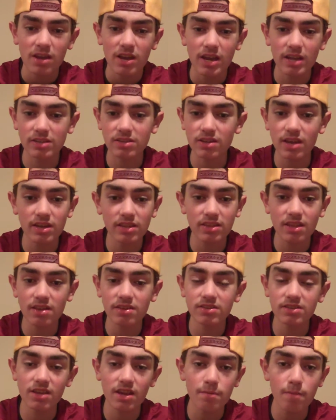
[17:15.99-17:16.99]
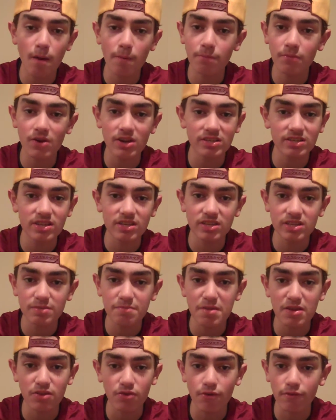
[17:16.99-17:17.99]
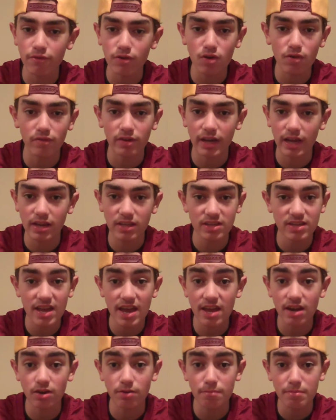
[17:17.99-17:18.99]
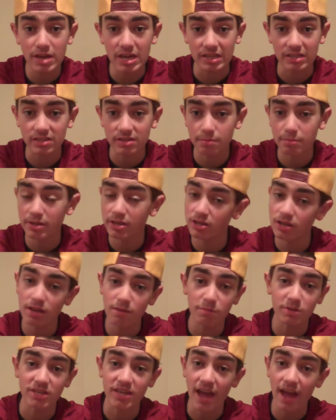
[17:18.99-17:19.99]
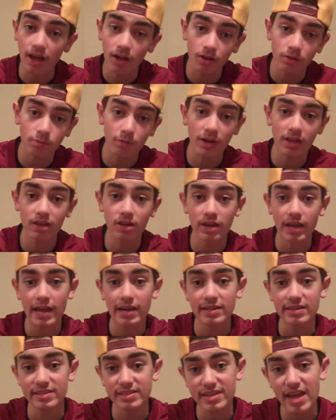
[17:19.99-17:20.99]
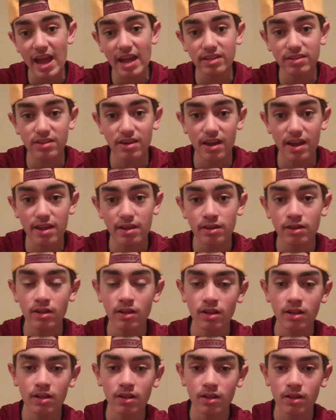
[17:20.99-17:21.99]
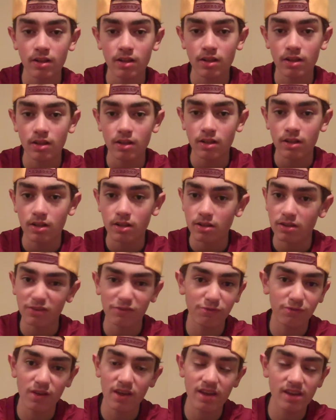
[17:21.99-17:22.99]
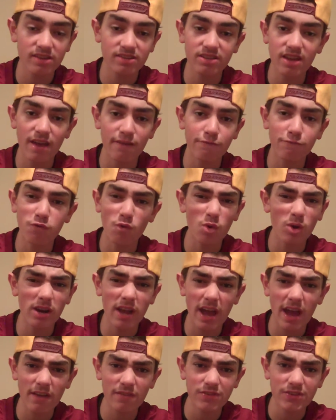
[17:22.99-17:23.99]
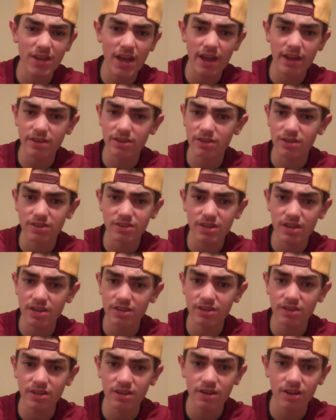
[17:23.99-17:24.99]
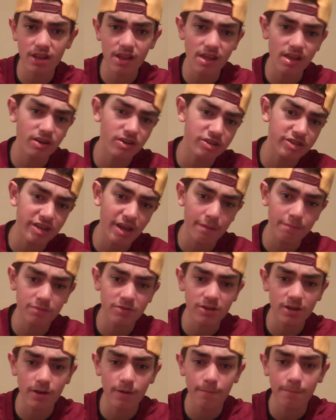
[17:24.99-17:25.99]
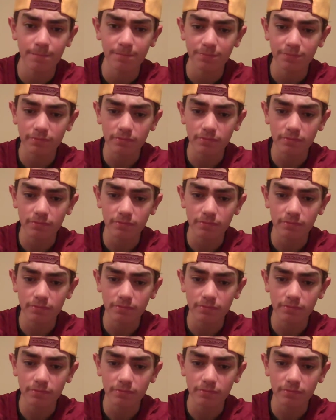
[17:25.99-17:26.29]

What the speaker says: It's like they said about Preston Smith over and over again. He's hit or miss. I mean, he was held when he could have gotten a sack tonight. He's had 4.5 sacks on the season, an interception.